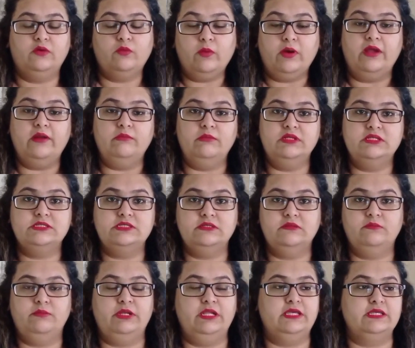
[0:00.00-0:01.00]
requirements
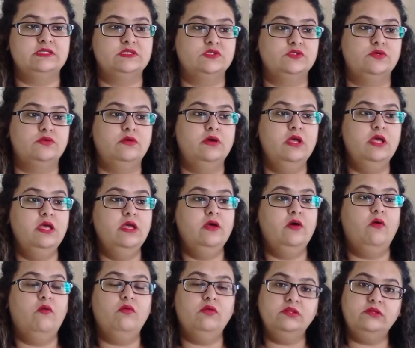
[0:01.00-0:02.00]
in place. So
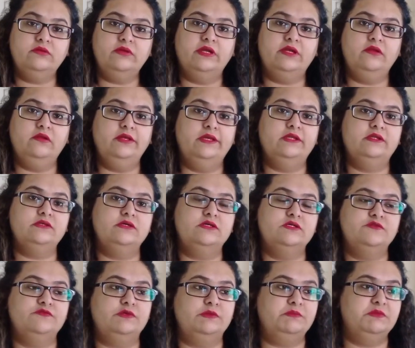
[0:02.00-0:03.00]
all the
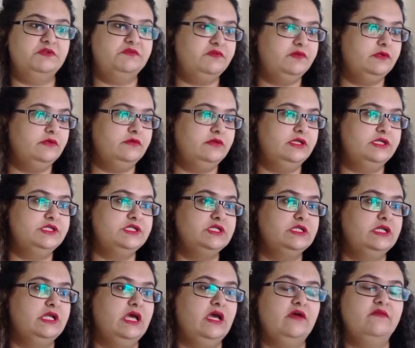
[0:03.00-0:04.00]
regulators from different
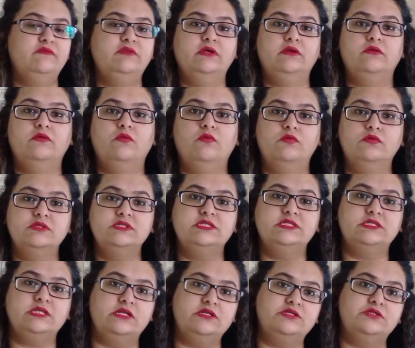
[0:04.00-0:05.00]
regions have their own
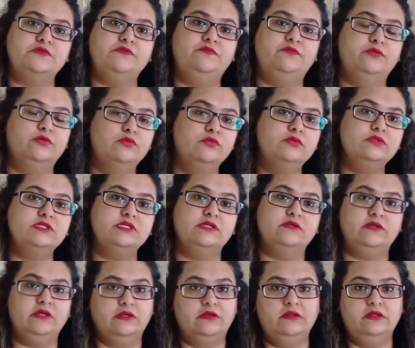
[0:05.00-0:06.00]
set of rules
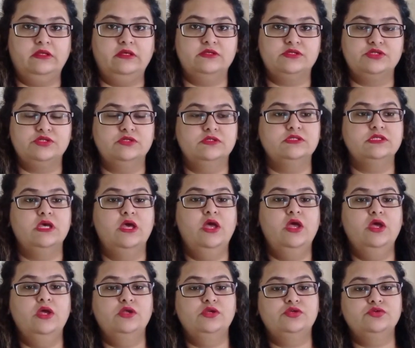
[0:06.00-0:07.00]
and regulations
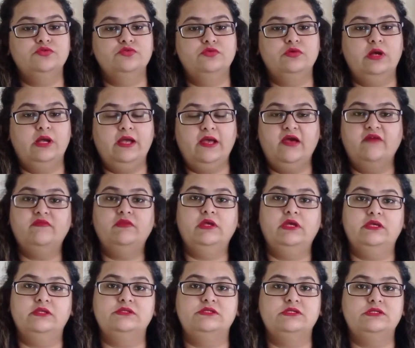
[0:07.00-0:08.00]
to have
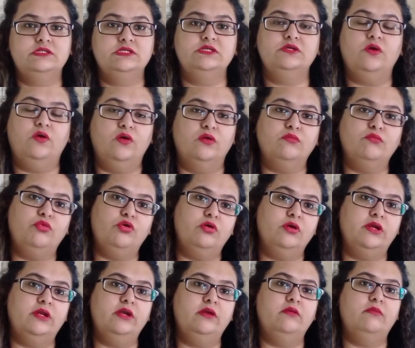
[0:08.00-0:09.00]
the entity
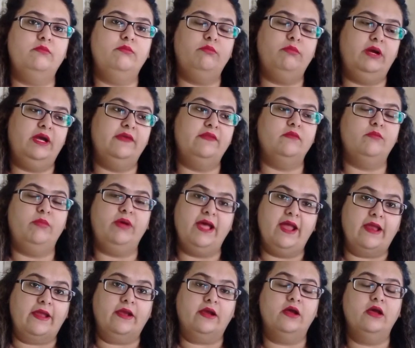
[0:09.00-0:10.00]
onboarded by the
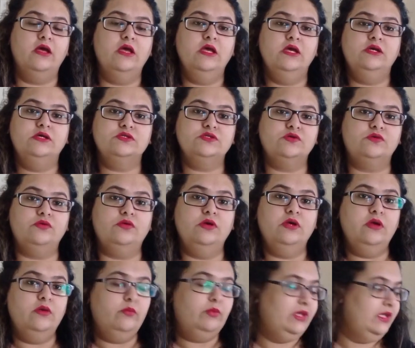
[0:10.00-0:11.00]
bank.
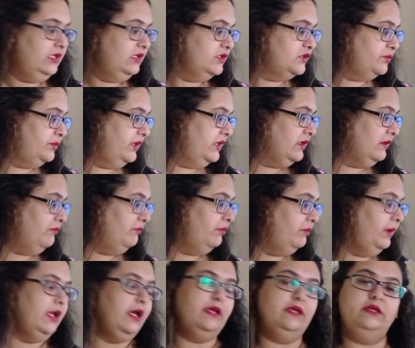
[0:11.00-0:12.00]
So we need to be
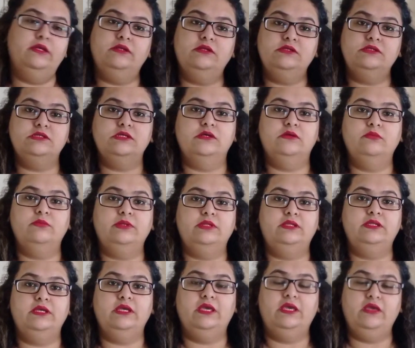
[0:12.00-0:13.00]
compliant
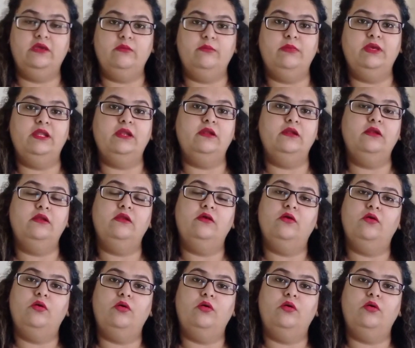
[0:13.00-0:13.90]
with the AML